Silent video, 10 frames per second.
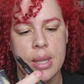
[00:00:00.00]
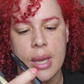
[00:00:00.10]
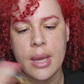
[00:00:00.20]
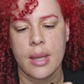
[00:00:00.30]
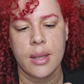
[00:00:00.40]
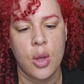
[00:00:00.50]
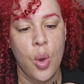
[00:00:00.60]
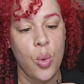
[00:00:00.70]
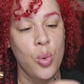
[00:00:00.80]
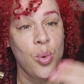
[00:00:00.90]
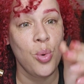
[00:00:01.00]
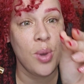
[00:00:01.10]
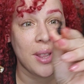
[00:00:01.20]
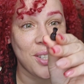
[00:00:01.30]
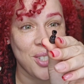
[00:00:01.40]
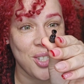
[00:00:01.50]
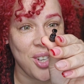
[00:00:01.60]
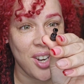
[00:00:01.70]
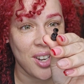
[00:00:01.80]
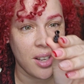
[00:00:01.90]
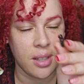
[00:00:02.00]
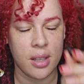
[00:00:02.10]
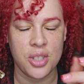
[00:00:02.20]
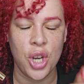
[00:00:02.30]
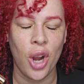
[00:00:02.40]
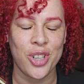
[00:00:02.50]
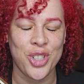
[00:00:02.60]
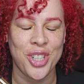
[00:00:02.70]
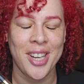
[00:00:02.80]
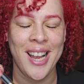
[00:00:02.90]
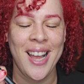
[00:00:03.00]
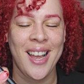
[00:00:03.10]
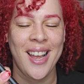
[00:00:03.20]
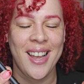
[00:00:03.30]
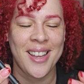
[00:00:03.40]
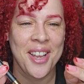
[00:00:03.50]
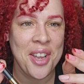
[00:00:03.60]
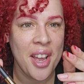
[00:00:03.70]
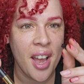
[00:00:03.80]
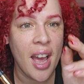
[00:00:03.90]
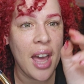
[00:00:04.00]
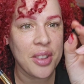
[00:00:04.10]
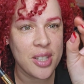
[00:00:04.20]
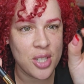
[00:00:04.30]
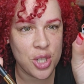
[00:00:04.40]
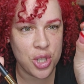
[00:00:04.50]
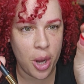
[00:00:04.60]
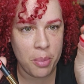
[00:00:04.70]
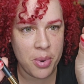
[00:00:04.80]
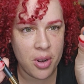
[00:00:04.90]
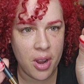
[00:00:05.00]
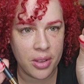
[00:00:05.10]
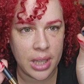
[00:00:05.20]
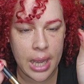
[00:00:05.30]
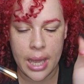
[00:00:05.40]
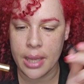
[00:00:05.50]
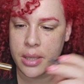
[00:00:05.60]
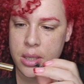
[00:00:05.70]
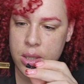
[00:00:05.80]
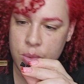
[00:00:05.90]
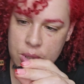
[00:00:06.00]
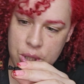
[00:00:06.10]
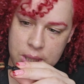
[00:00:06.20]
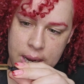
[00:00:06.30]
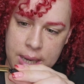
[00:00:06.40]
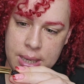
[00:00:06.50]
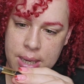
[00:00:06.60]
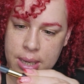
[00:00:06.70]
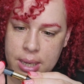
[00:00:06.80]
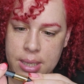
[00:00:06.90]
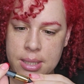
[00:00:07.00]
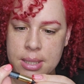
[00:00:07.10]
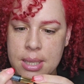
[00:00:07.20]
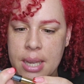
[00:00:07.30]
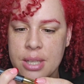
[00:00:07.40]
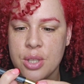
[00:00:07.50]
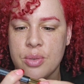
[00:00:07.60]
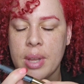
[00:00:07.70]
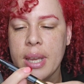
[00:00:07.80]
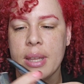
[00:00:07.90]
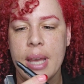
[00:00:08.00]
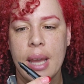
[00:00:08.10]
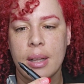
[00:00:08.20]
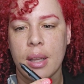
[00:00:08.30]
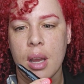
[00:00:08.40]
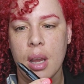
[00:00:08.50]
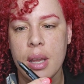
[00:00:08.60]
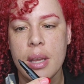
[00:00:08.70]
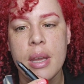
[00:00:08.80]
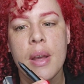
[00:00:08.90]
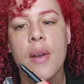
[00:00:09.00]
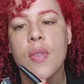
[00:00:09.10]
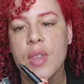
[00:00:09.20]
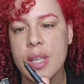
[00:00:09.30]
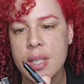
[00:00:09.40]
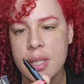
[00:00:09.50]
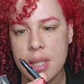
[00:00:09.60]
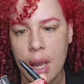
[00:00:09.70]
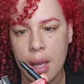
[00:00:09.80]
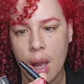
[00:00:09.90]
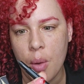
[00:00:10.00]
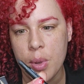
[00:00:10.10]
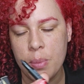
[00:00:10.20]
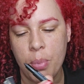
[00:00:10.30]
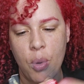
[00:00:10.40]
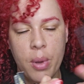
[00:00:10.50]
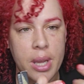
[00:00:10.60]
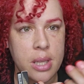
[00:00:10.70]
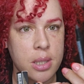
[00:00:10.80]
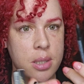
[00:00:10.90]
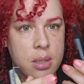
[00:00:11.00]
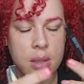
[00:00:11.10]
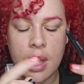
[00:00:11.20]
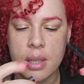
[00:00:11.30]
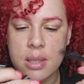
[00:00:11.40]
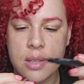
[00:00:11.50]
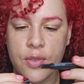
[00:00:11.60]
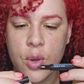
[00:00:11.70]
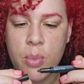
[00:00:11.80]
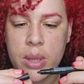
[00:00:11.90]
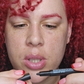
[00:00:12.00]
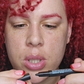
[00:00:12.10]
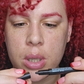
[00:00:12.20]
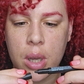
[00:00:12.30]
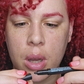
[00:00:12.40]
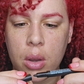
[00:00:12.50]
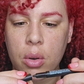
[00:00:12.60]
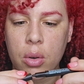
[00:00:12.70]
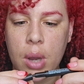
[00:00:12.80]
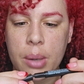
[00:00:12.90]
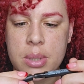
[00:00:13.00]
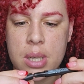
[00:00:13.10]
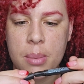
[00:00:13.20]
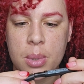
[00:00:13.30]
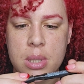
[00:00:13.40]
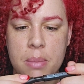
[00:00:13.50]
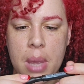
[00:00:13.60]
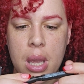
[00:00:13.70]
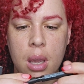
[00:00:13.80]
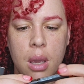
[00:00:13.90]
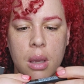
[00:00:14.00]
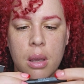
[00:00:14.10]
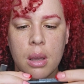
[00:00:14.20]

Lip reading: that. Ooh, and there's a charger. And there's a sharpener on the end, which is kind of nice. I do like that a lot. This I got with points because a few months ago I wasn't able to make